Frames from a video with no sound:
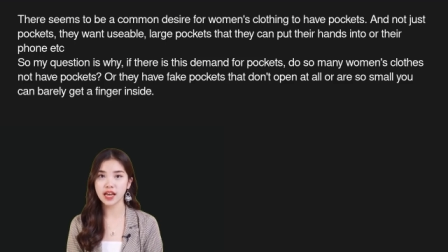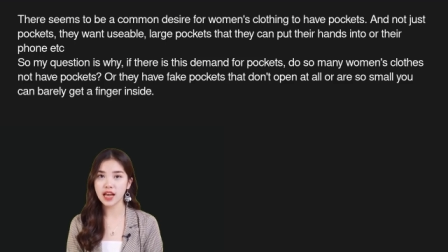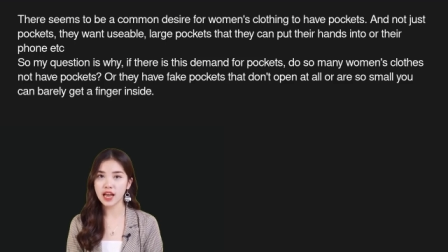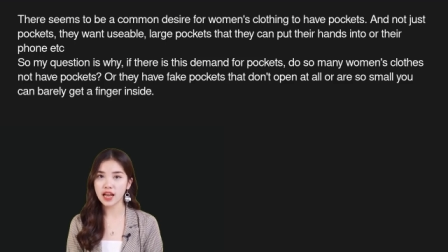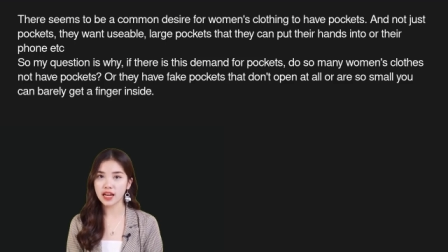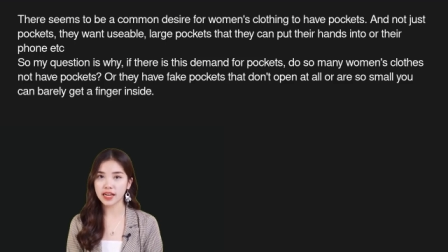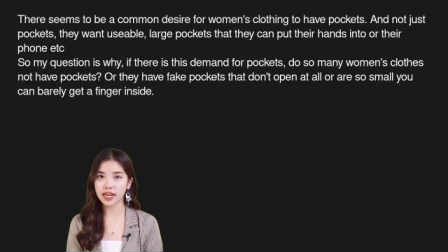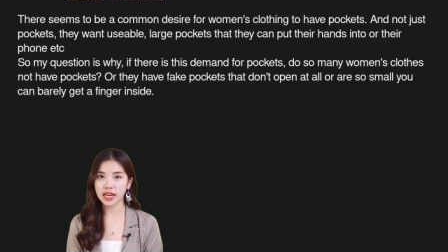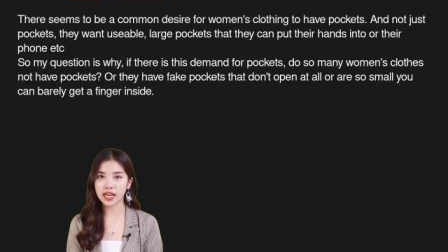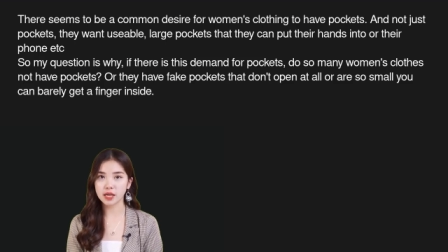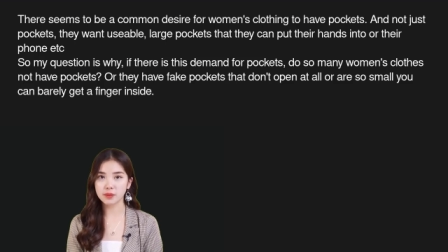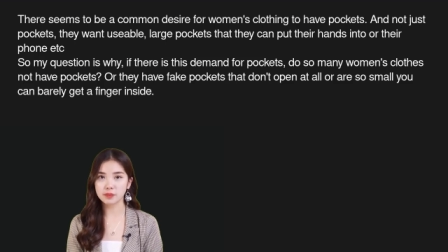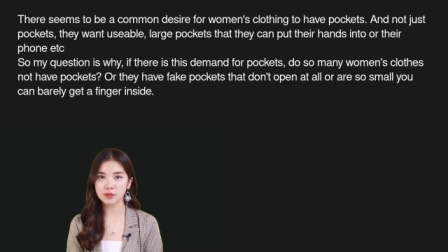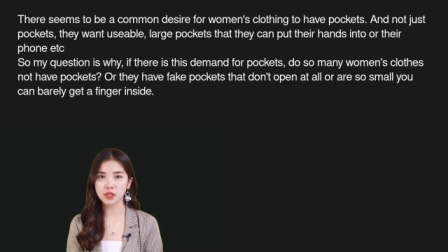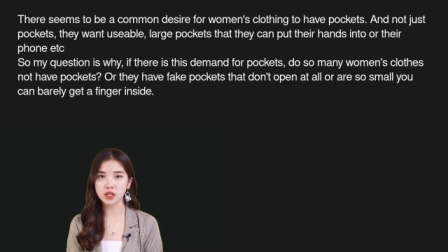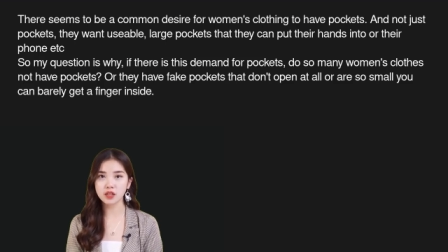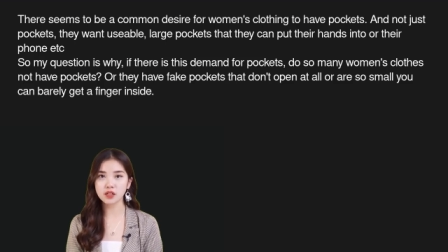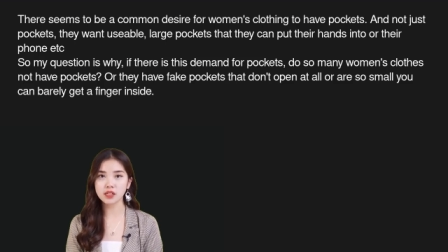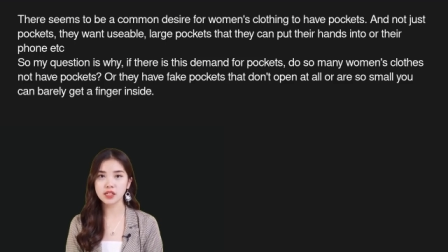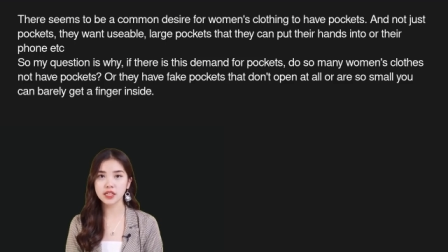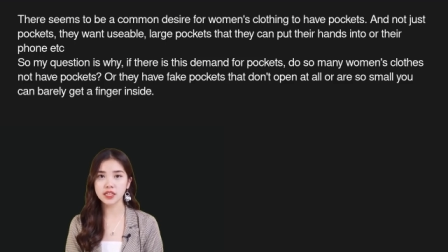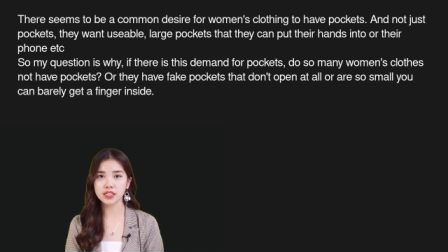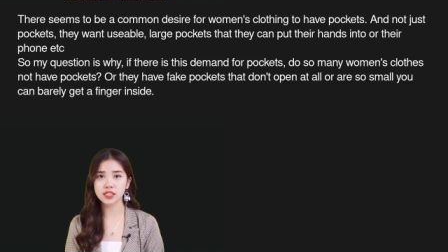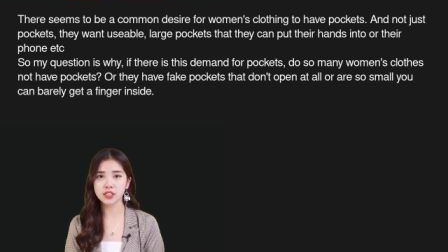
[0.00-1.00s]
Or they have
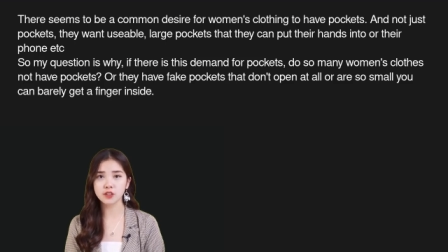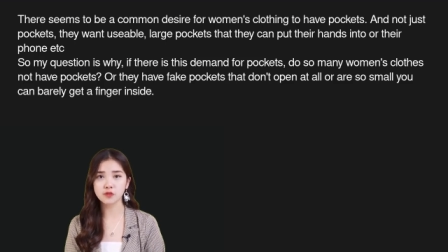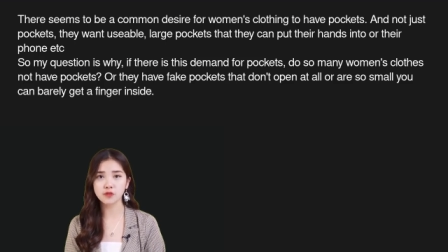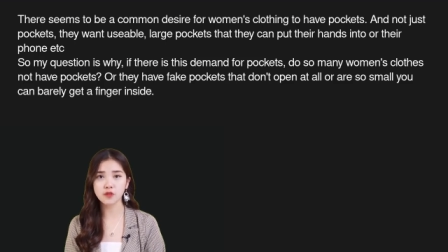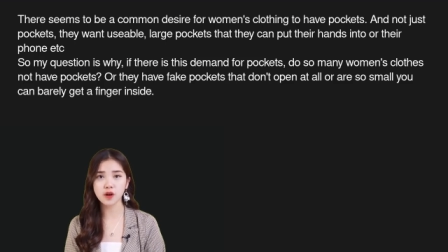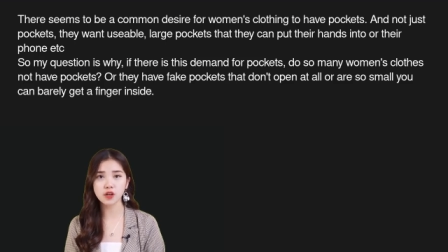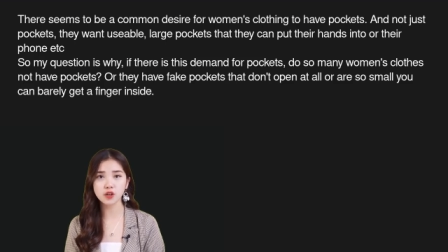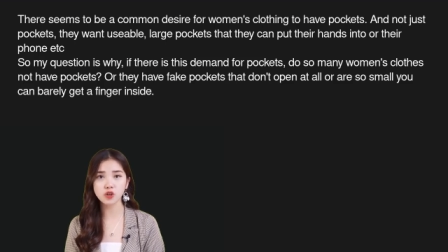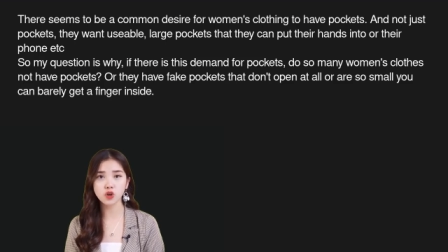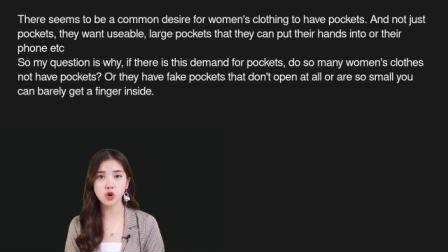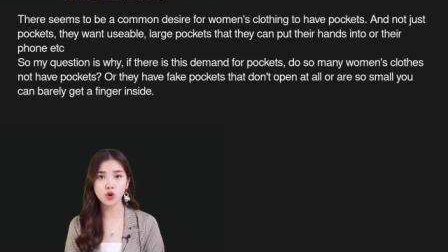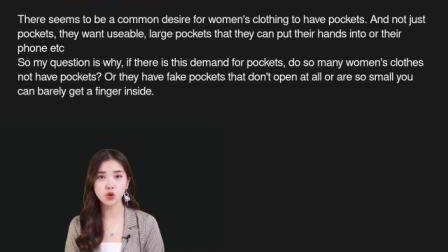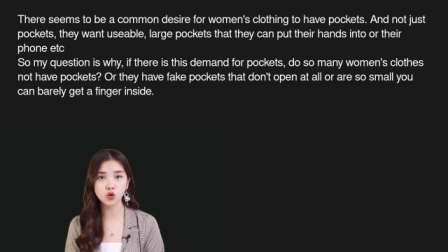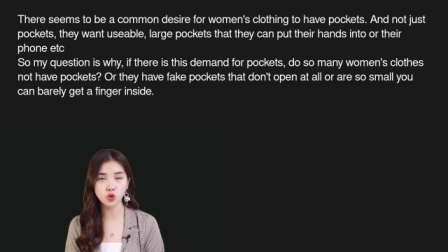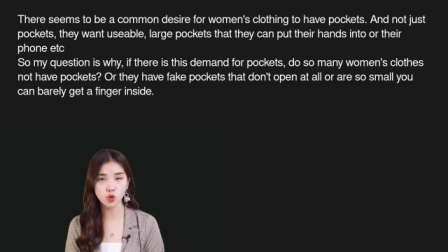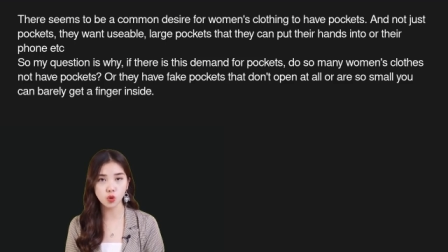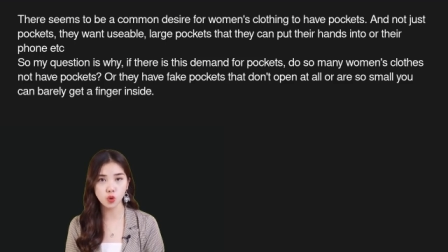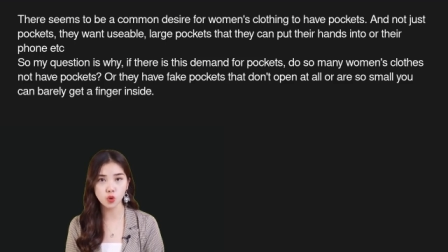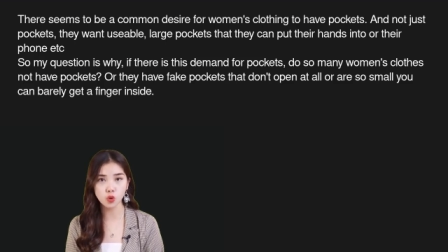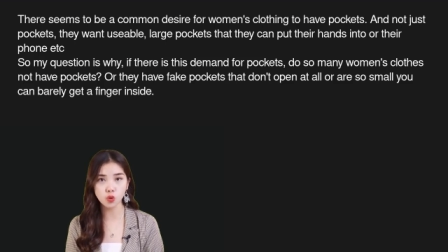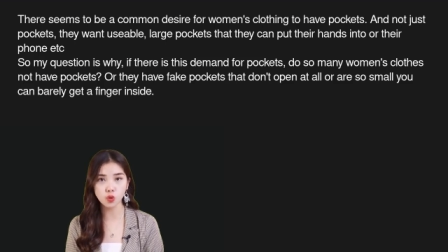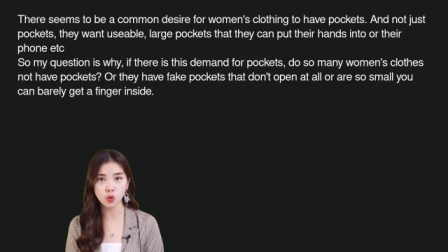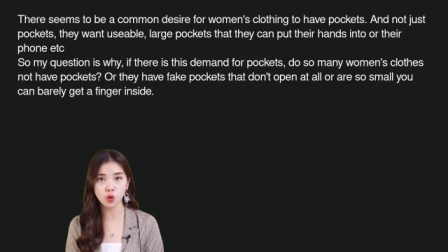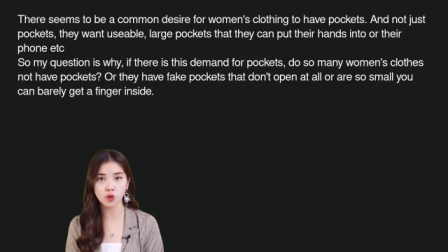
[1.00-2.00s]
fake pockets
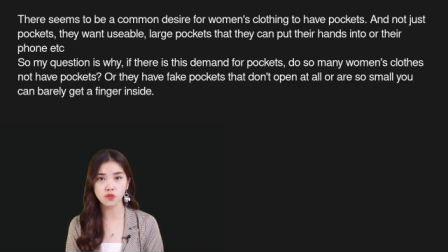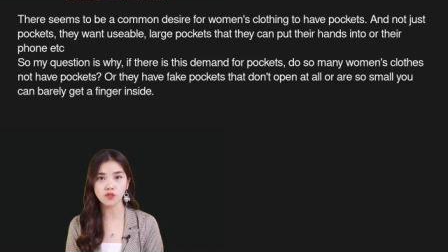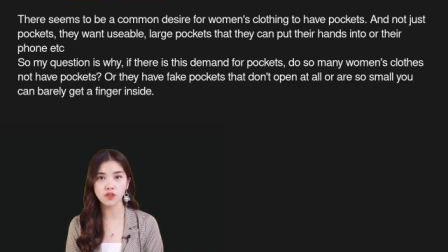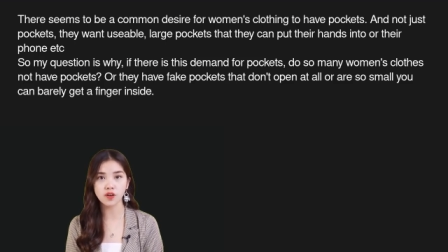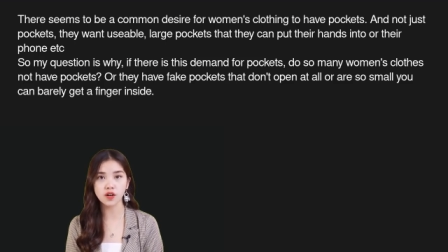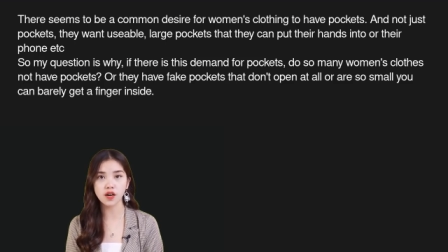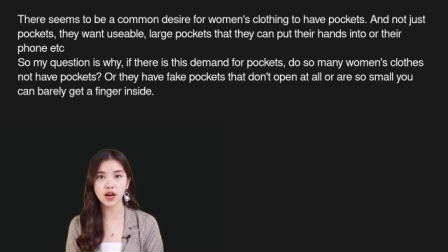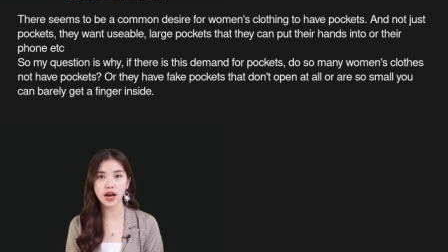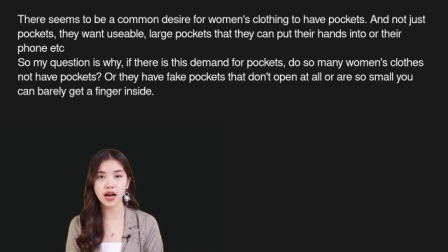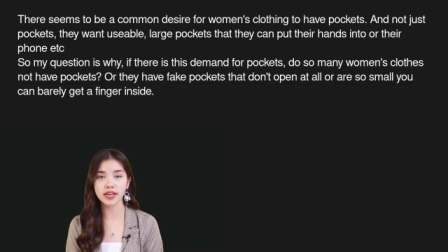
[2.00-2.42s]
that don't open